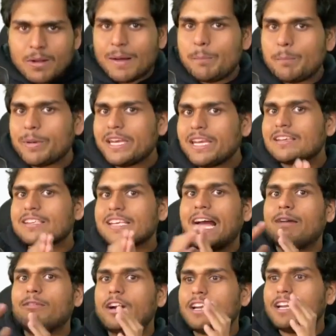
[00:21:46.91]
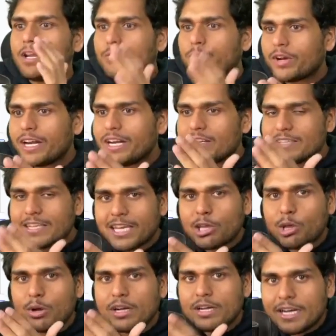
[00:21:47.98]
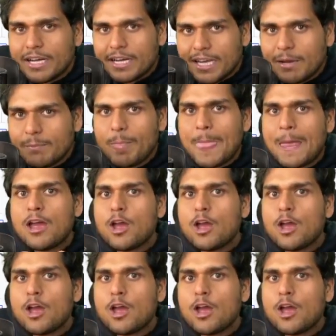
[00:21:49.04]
companies have a different security team